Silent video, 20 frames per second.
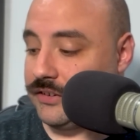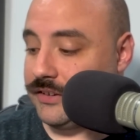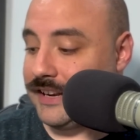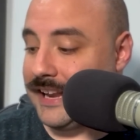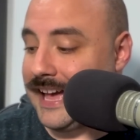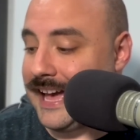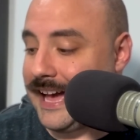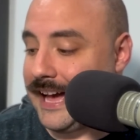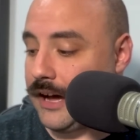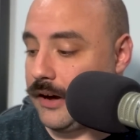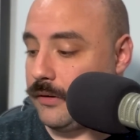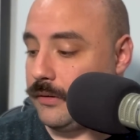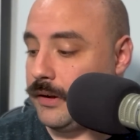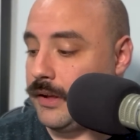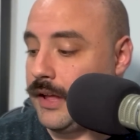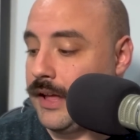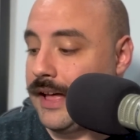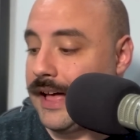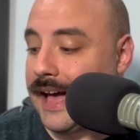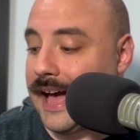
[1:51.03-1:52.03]
Now,
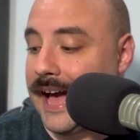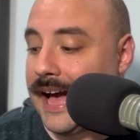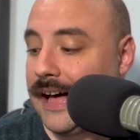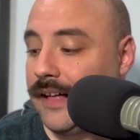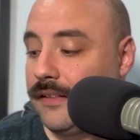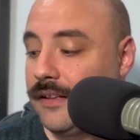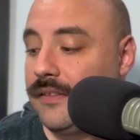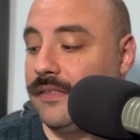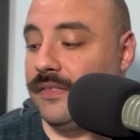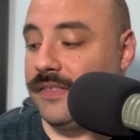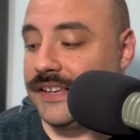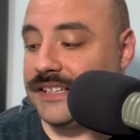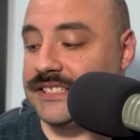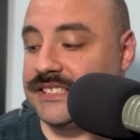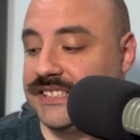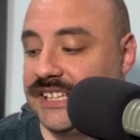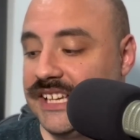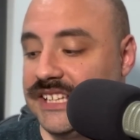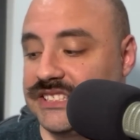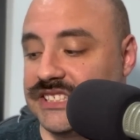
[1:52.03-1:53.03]
Allen this
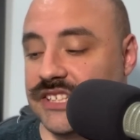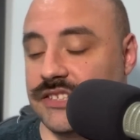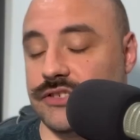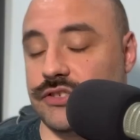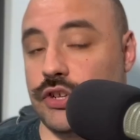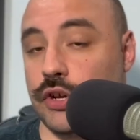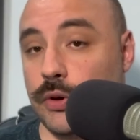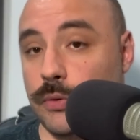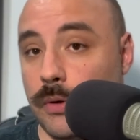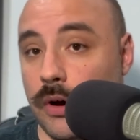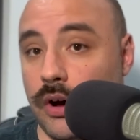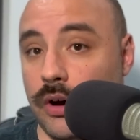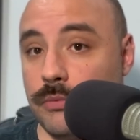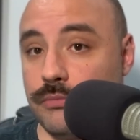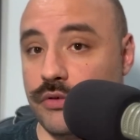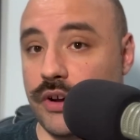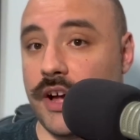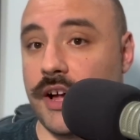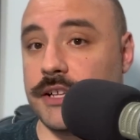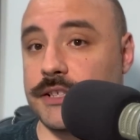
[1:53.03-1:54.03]
season, 2
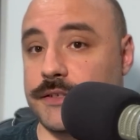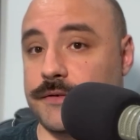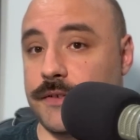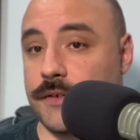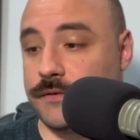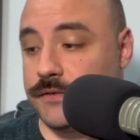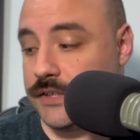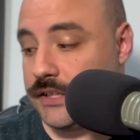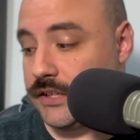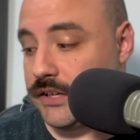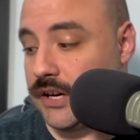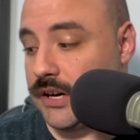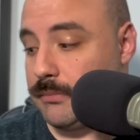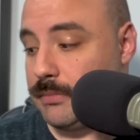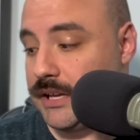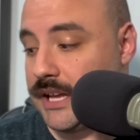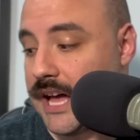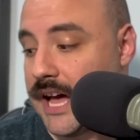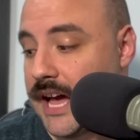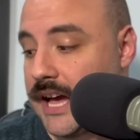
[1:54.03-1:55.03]
home runs, 15
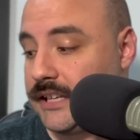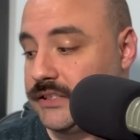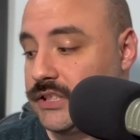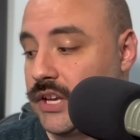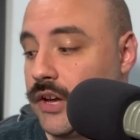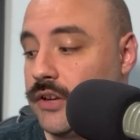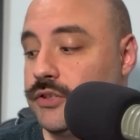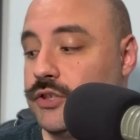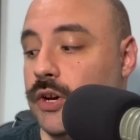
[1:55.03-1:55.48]
RBIs,